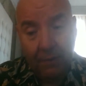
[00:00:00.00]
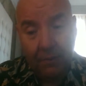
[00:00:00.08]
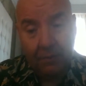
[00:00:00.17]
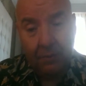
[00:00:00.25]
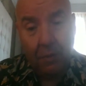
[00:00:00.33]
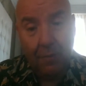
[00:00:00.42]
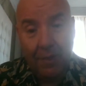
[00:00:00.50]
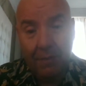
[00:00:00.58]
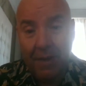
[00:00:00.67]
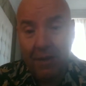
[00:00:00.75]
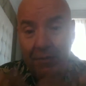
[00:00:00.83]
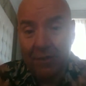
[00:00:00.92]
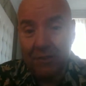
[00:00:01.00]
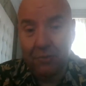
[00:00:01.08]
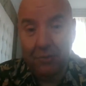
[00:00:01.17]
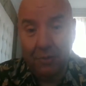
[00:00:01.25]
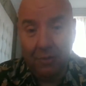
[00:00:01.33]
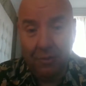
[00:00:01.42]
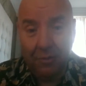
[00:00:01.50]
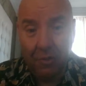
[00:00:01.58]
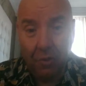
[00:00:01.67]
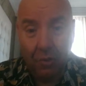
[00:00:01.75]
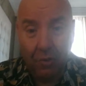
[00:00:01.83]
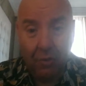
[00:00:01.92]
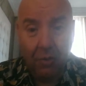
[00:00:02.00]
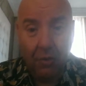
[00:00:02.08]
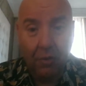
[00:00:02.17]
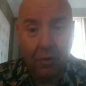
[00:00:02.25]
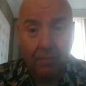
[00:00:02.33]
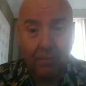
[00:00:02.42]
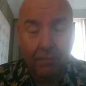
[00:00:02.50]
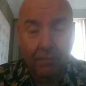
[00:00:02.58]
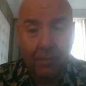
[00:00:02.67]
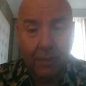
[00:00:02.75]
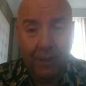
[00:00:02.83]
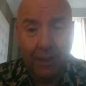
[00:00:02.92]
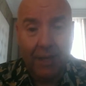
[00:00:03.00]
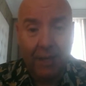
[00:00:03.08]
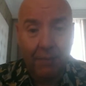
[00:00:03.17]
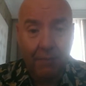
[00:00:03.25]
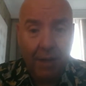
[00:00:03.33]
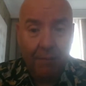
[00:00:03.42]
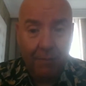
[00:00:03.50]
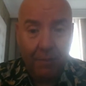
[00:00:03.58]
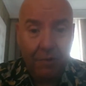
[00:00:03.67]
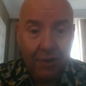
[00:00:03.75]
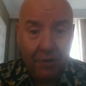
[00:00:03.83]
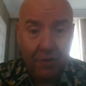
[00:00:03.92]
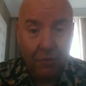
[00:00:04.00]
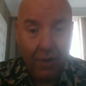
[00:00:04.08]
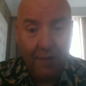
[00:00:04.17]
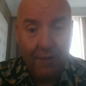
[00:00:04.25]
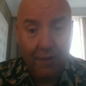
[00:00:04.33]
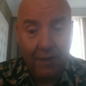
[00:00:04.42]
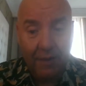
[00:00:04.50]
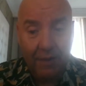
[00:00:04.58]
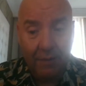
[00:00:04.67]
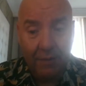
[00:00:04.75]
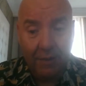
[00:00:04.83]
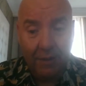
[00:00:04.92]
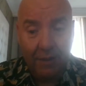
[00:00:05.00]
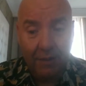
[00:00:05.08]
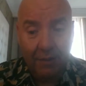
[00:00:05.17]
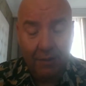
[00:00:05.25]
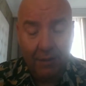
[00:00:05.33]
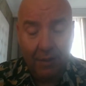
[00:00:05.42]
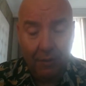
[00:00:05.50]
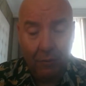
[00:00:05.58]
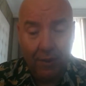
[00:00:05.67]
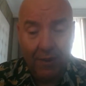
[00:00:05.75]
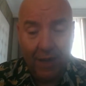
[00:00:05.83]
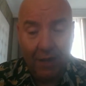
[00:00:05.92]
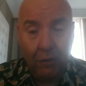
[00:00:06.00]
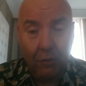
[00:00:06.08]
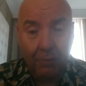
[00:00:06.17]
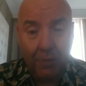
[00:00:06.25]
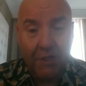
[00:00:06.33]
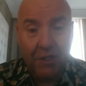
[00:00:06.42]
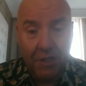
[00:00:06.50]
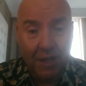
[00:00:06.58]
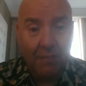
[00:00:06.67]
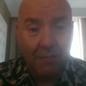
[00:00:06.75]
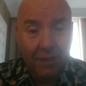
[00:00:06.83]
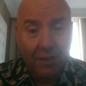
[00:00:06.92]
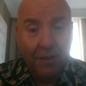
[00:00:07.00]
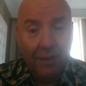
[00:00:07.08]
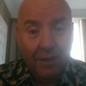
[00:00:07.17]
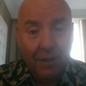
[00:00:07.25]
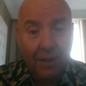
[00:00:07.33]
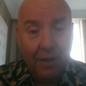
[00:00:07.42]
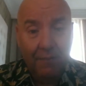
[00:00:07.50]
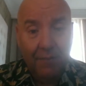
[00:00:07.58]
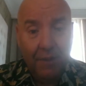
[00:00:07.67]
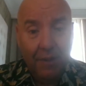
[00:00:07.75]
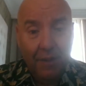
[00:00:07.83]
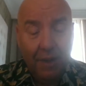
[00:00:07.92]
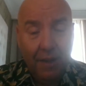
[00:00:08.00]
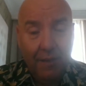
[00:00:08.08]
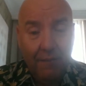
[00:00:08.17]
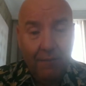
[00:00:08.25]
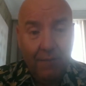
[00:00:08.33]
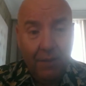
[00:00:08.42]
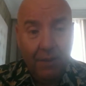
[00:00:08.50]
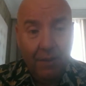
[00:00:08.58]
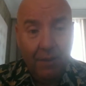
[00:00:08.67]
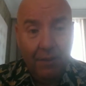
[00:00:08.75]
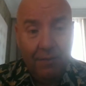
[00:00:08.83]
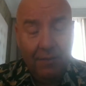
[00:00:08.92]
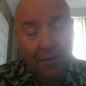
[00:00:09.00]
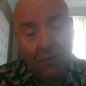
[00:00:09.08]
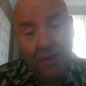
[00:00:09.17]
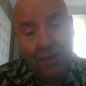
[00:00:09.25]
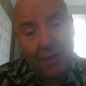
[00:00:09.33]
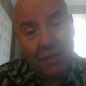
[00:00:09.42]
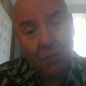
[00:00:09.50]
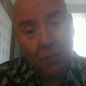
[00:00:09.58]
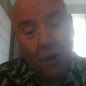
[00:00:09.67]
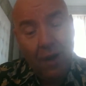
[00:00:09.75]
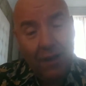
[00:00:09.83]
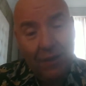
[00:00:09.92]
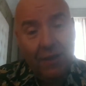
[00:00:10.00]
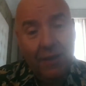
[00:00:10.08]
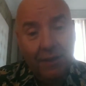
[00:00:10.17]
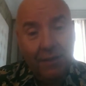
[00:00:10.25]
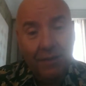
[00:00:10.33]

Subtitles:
opening my own studio or getting my projects together in a way that I could pitch them. And in theory, that's what I did.